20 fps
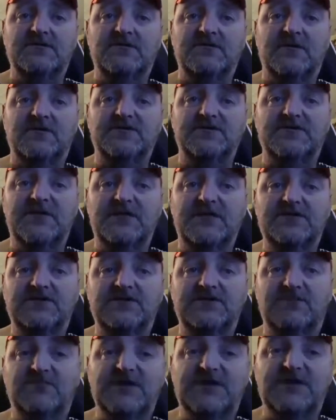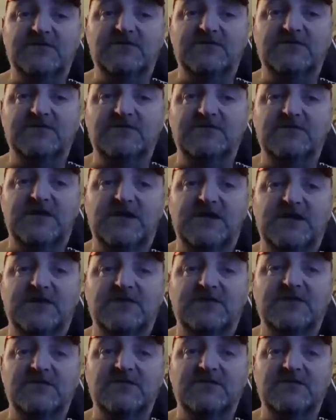Oh, a station band. Dang.